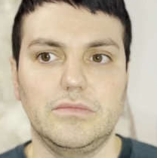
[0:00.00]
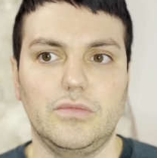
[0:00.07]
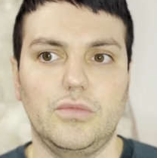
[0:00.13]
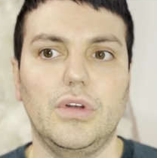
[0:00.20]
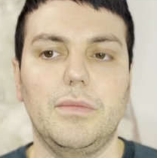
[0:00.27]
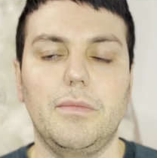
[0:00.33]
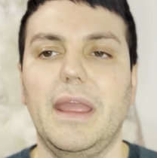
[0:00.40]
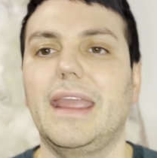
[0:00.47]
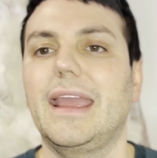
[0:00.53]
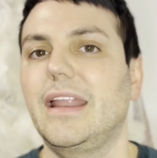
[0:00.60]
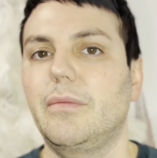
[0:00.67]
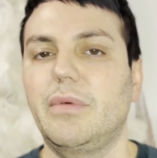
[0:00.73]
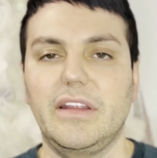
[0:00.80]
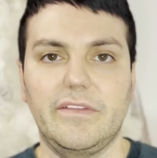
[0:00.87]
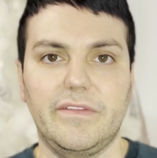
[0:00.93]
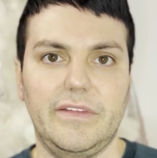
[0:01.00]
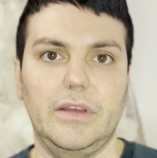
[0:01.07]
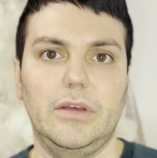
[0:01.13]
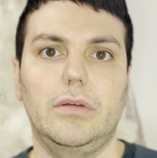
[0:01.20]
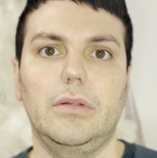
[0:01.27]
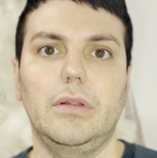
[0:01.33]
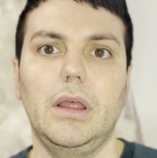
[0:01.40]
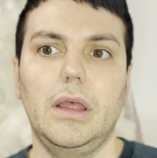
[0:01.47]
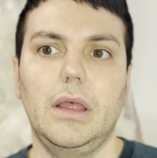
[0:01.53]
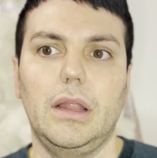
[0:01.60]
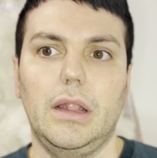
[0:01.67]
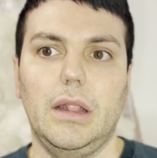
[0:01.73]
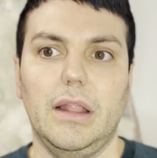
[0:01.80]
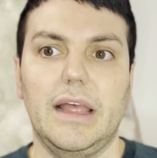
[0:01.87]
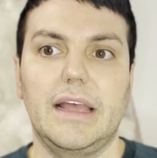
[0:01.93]
would make anybody feel
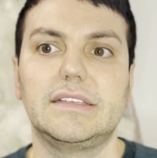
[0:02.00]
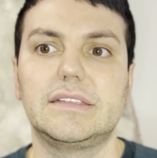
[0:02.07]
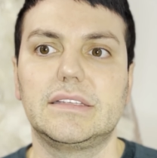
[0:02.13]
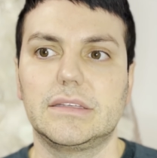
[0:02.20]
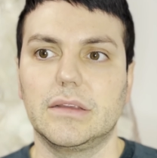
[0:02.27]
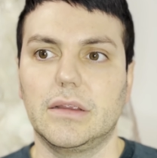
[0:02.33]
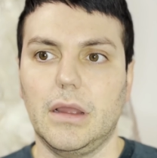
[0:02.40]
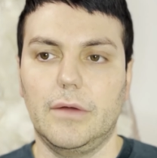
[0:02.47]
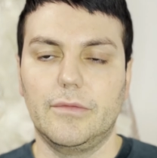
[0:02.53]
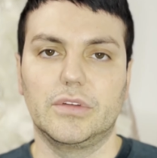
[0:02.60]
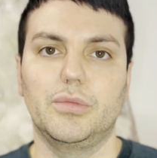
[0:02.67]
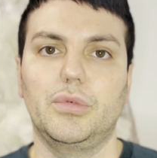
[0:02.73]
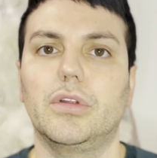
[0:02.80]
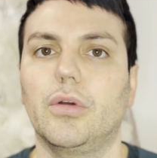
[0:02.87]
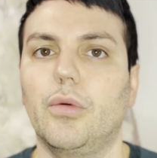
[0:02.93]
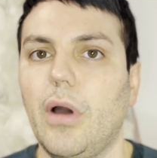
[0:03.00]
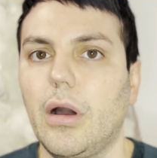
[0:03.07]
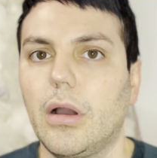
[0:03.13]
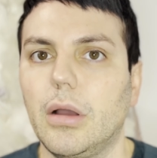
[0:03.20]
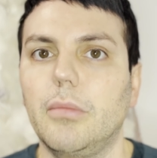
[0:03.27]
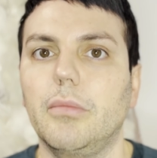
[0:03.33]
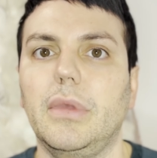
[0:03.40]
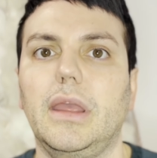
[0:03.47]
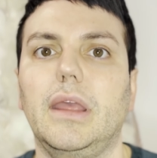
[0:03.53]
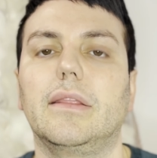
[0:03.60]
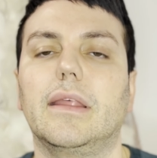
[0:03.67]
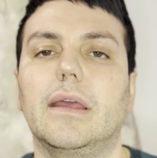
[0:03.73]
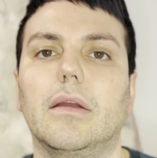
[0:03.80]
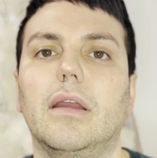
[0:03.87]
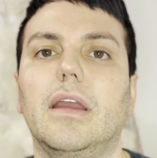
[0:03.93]
less comfortable or welcome
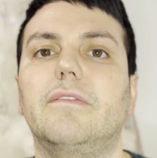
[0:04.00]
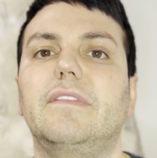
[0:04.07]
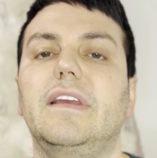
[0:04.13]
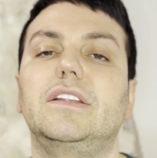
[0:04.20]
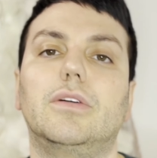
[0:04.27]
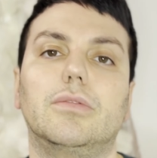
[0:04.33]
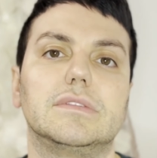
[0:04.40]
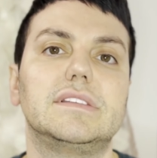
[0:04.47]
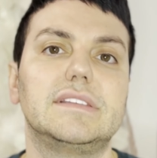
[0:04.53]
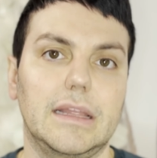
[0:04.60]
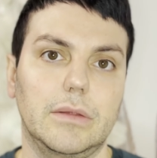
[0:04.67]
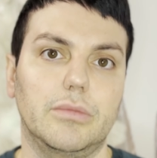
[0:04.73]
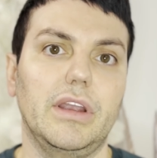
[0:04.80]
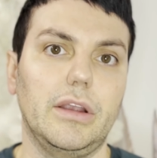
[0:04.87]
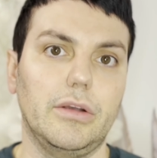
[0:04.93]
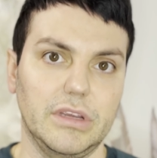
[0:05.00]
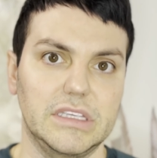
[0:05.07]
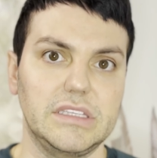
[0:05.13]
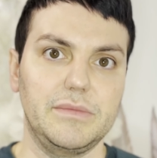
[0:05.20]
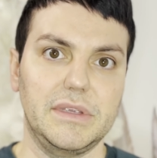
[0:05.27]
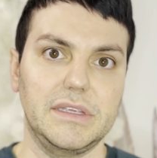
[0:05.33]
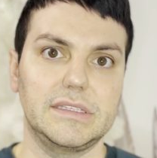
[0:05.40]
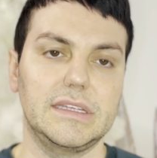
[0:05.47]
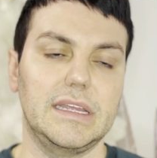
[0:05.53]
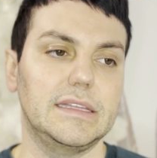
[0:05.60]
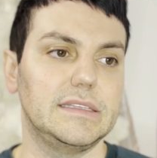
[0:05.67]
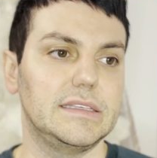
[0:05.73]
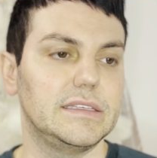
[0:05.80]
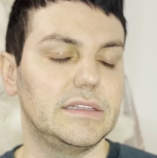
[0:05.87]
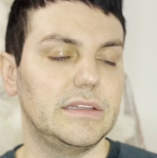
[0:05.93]
being there if they don't celebrate Christmas.
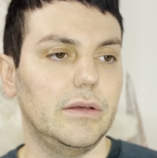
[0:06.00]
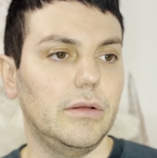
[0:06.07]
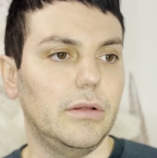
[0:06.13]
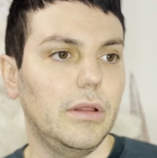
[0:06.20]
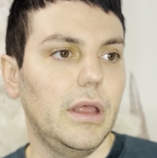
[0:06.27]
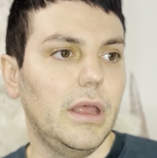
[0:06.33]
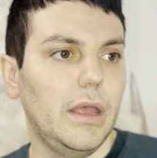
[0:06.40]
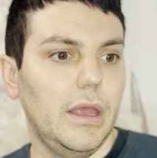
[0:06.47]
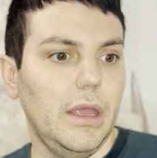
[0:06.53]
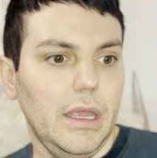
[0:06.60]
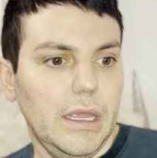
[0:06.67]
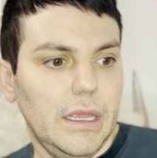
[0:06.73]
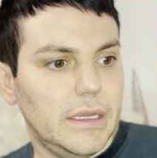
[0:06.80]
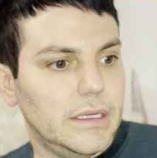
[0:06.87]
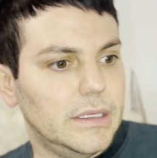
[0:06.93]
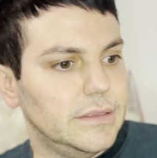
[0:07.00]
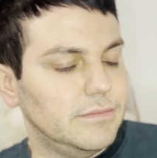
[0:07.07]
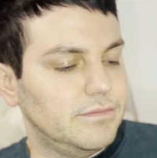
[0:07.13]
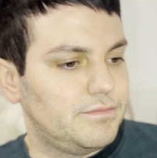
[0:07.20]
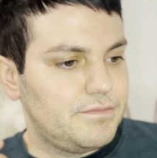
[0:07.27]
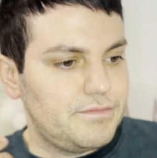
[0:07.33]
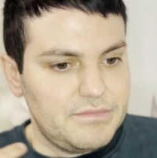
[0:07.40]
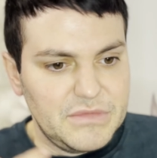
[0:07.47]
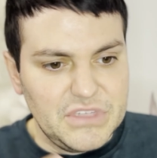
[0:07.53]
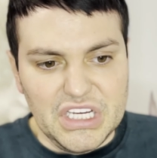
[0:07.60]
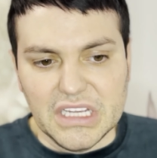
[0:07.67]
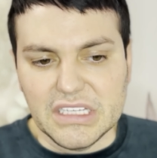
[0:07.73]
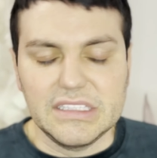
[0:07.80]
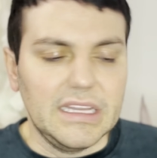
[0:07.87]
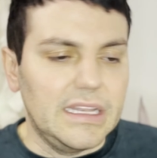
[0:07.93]
It's still
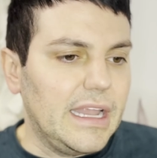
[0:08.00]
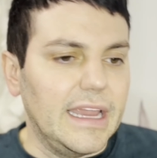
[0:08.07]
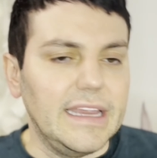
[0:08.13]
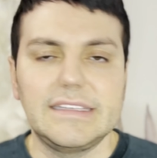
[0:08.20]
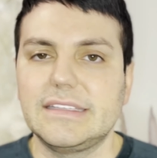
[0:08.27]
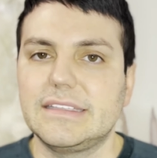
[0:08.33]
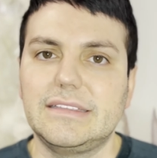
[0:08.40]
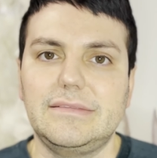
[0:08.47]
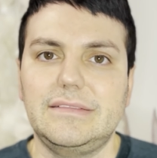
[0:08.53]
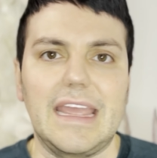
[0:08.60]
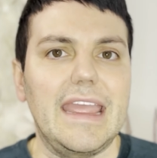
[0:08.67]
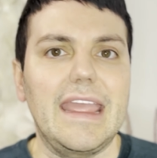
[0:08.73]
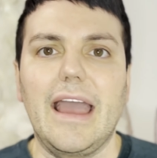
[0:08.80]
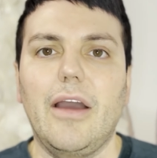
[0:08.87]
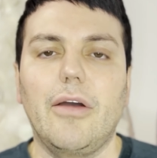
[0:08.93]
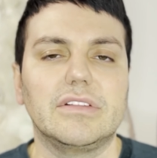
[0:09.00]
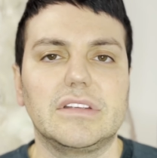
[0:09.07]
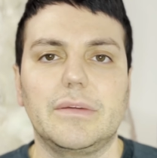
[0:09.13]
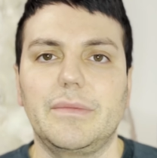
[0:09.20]
just a nice day out. I